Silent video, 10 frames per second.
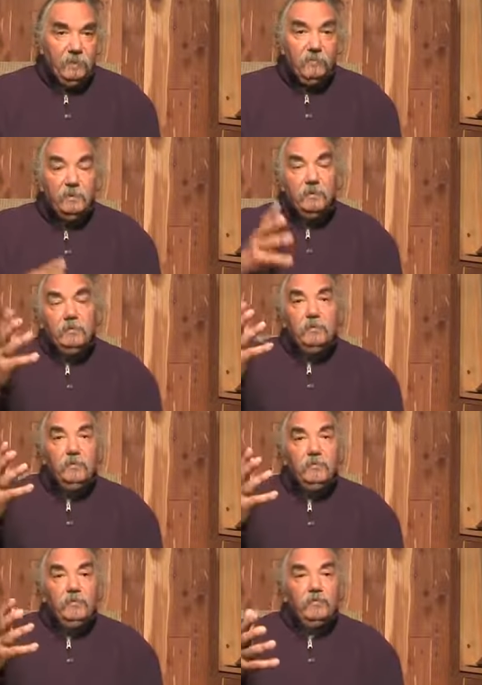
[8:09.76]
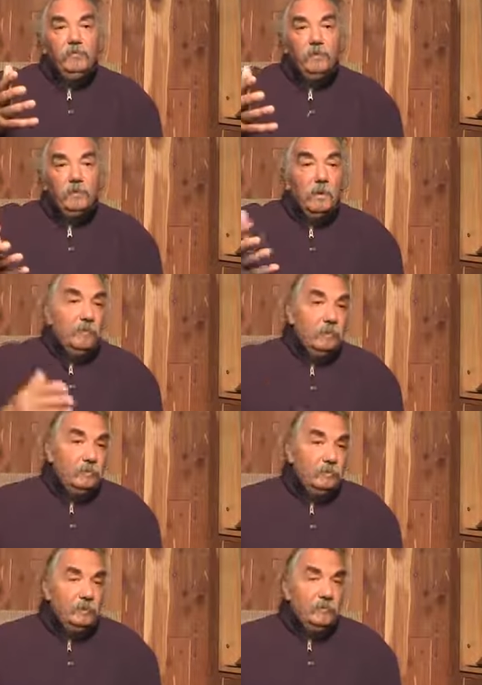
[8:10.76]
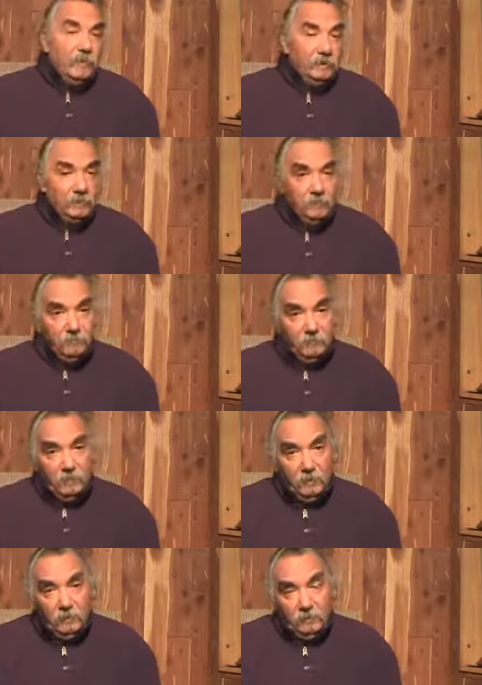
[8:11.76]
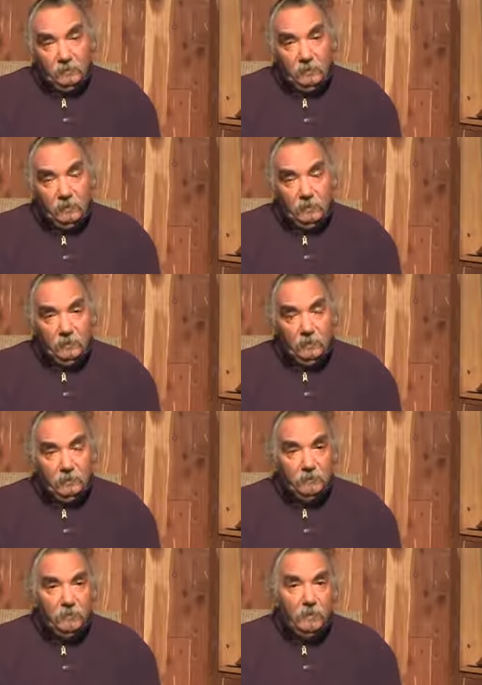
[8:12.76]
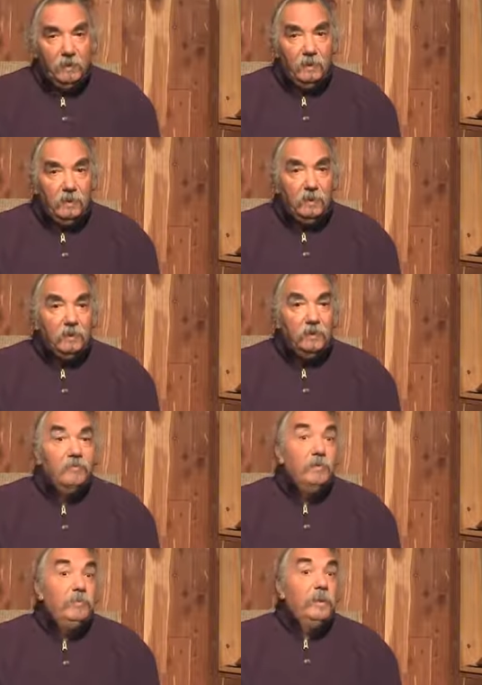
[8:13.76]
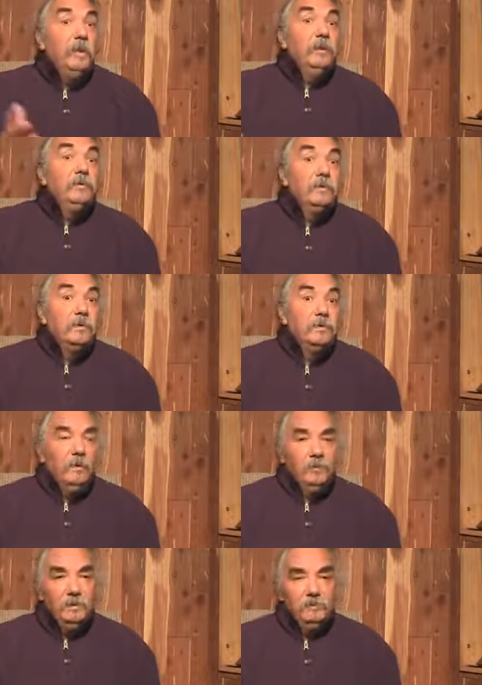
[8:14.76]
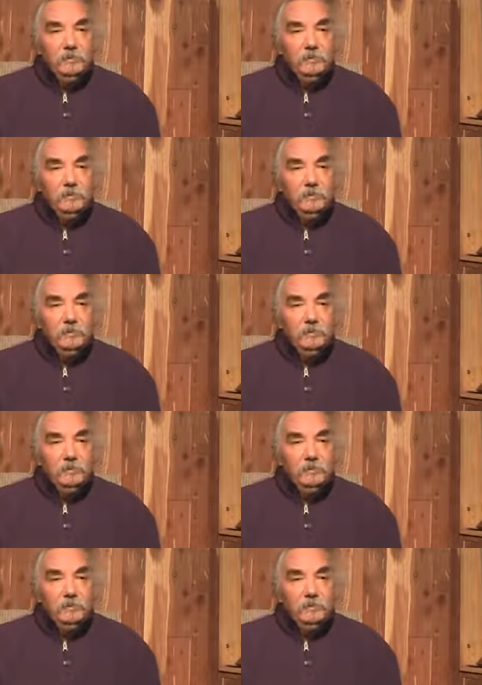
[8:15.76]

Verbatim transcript: giving for karmic effects, see, and then giving beyond karma.